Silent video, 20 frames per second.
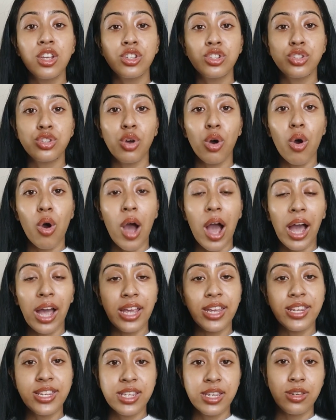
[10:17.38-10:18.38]
So
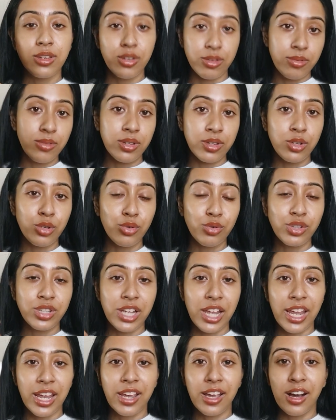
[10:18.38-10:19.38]
I do
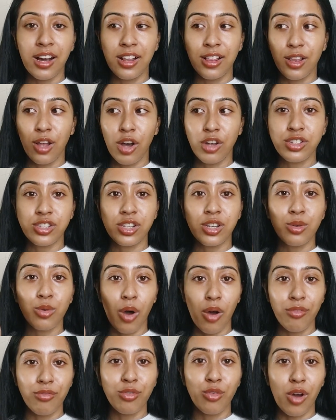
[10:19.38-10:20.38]
take a lot
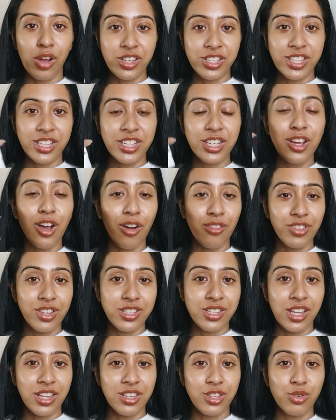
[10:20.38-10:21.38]
of quantity of
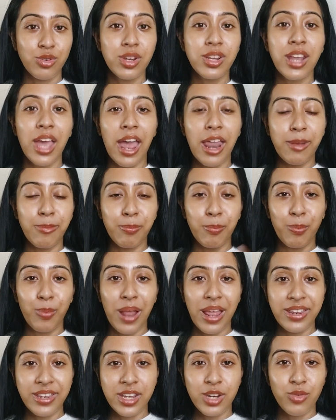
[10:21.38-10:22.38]
the sunscreen and
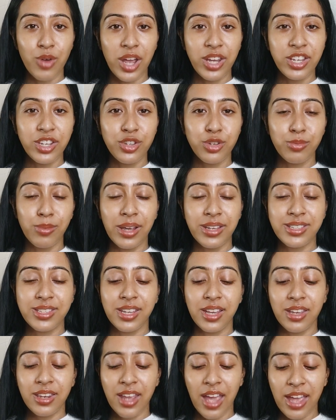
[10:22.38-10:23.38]
blend it right into my
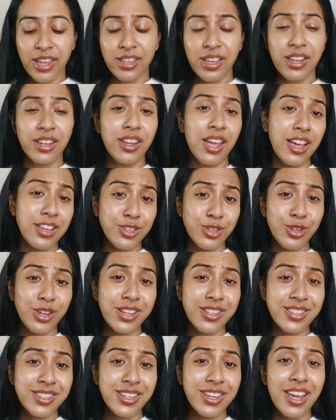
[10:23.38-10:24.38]
skin. And as you
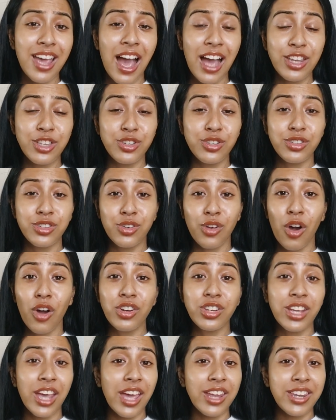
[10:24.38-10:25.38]
can see, I do
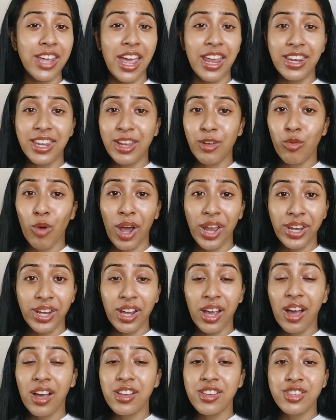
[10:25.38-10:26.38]
not get any
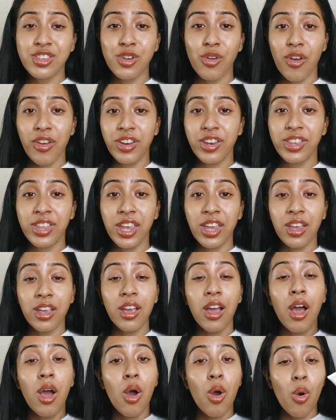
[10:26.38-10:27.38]
white cast or
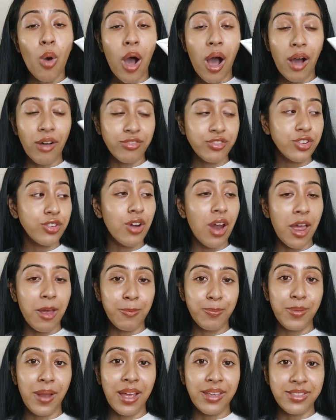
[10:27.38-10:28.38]
anything after I
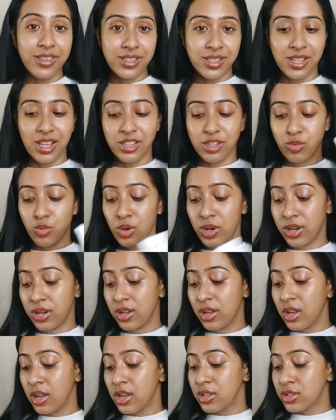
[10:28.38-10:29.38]
apply this
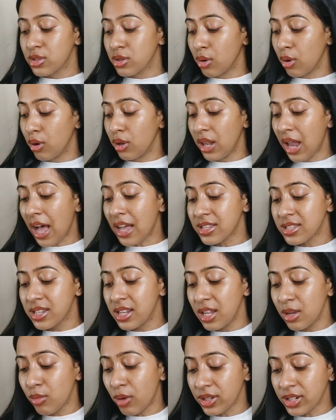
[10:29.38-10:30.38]
sunscreen. So
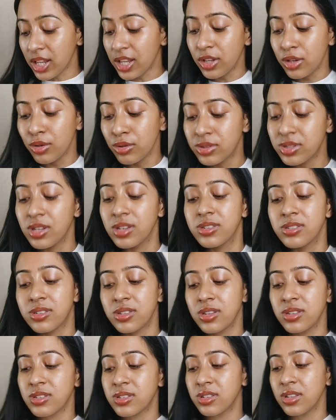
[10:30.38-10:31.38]
lastly, what I use
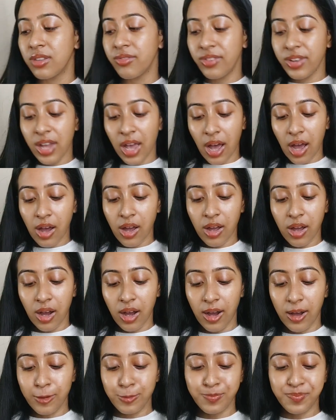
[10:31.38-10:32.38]
is this
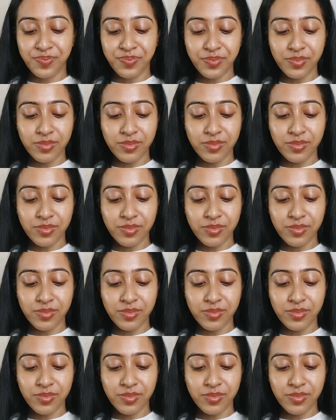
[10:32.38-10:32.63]
Nivea